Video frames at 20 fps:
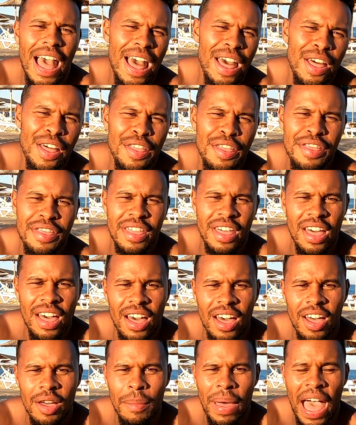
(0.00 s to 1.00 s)
as
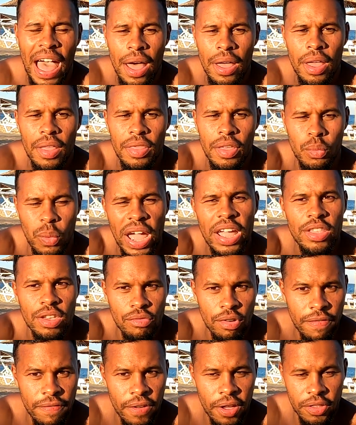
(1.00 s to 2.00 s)
um, the way
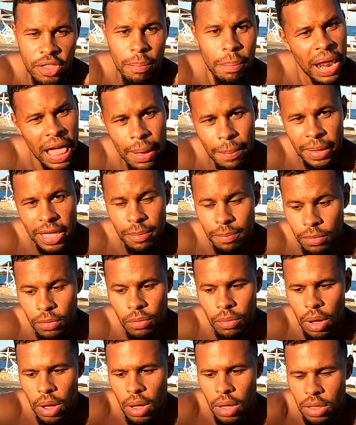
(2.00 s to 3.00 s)
to refer to black people.